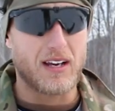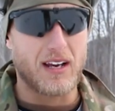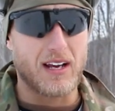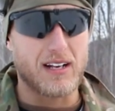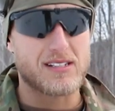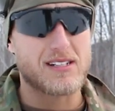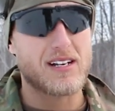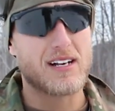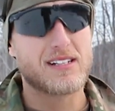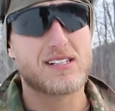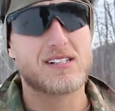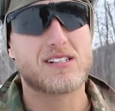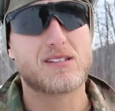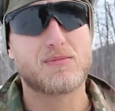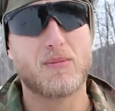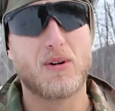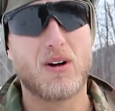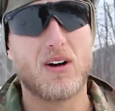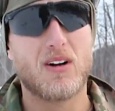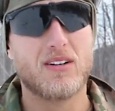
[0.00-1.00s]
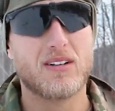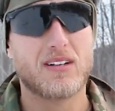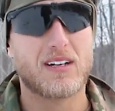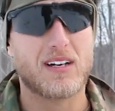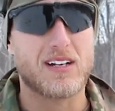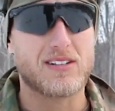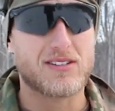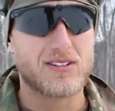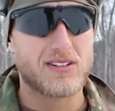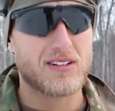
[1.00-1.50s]
It's nice and small.
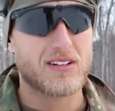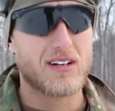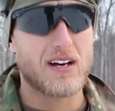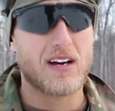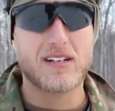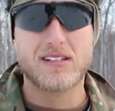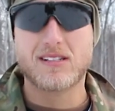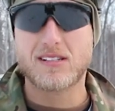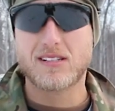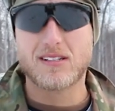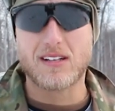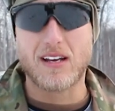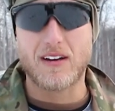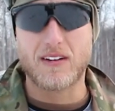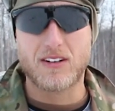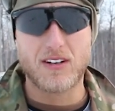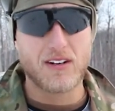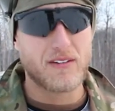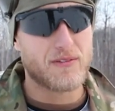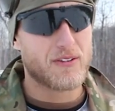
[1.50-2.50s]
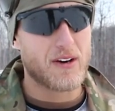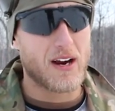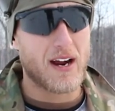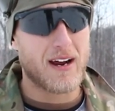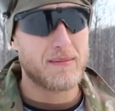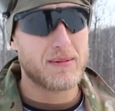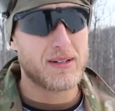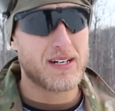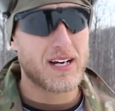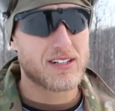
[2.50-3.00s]
It's good for
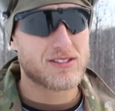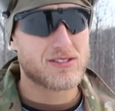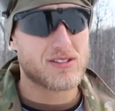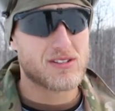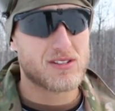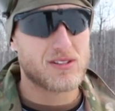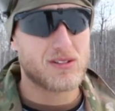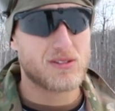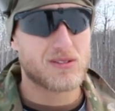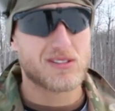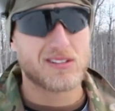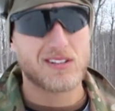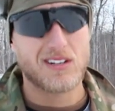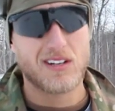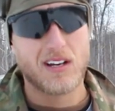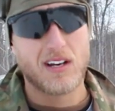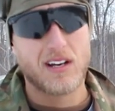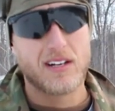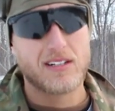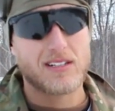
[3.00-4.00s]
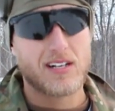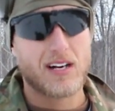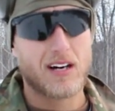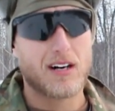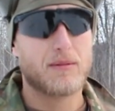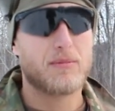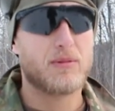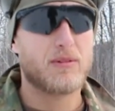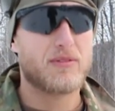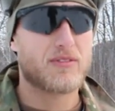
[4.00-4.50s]
ambidextrous use,
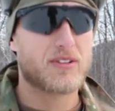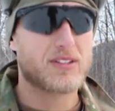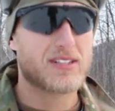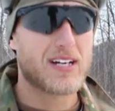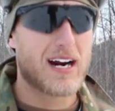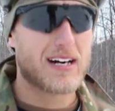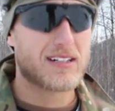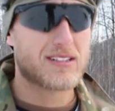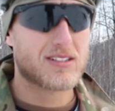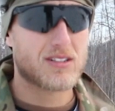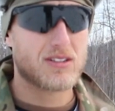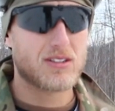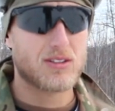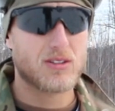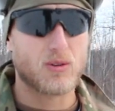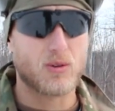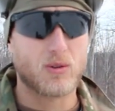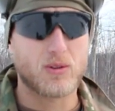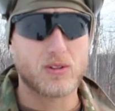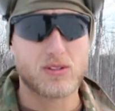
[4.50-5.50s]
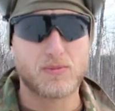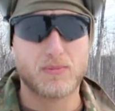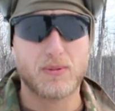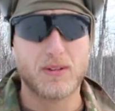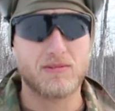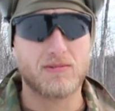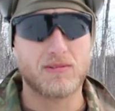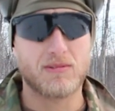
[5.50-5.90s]
terrible for tactical or speed